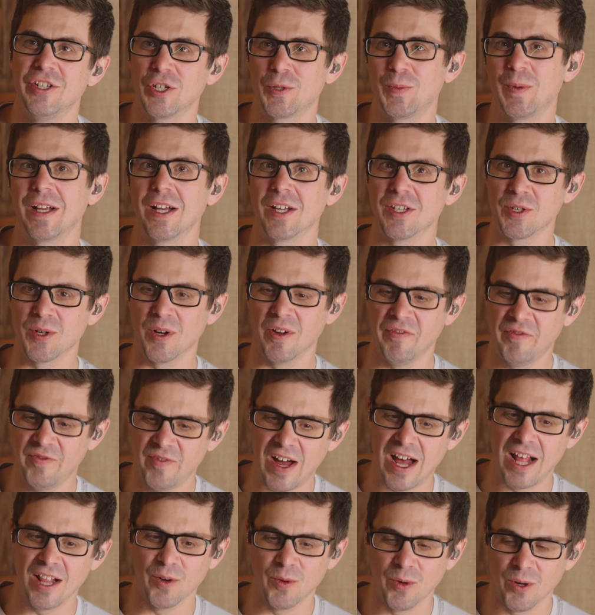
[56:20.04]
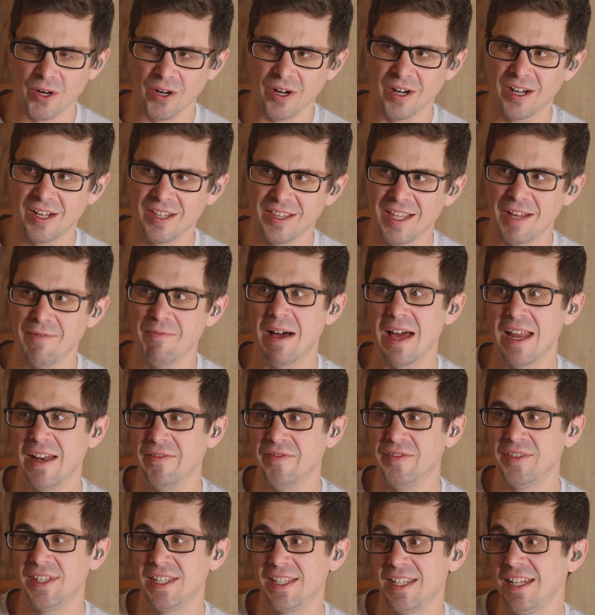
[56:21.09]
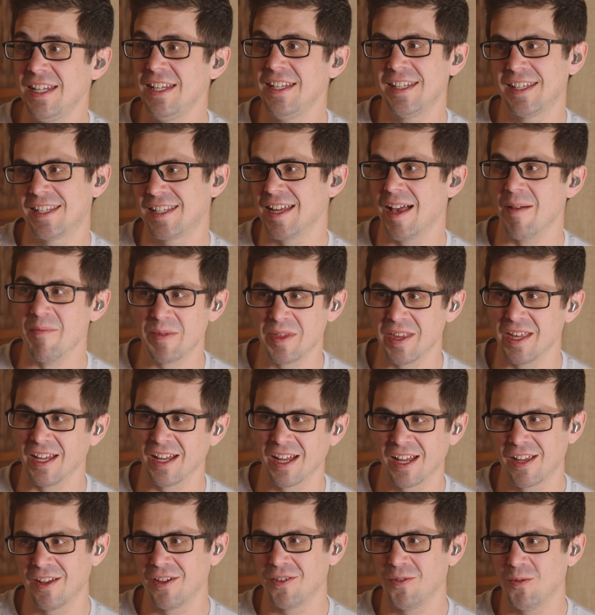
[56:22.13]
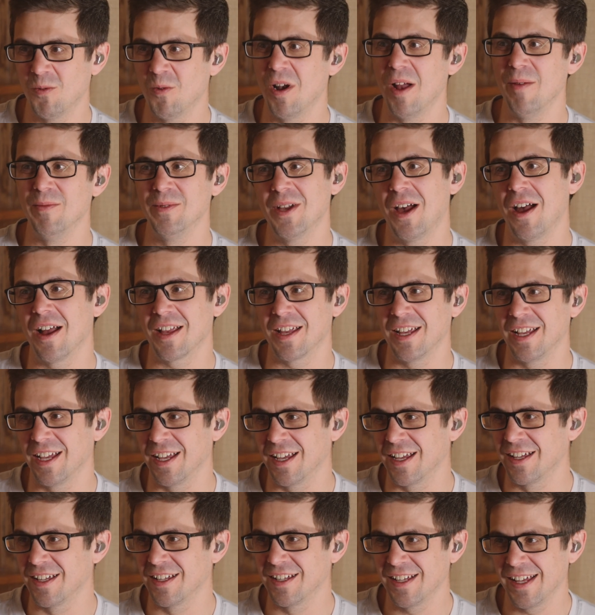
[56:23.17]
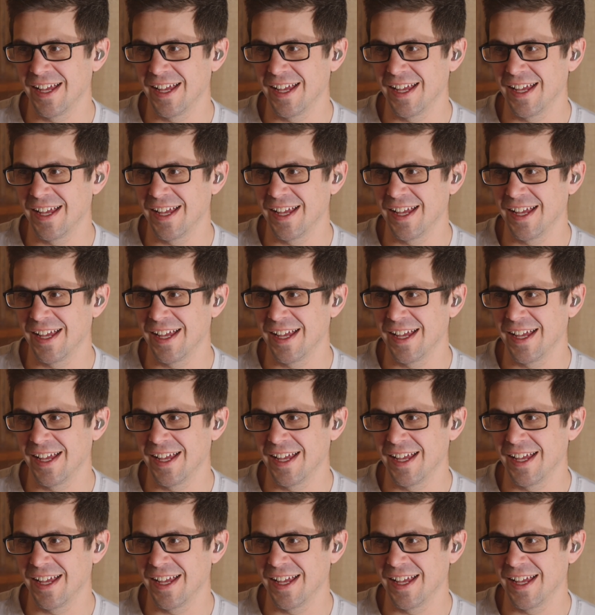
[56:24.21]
Just because they're a follower, they might have seen something where I'm talking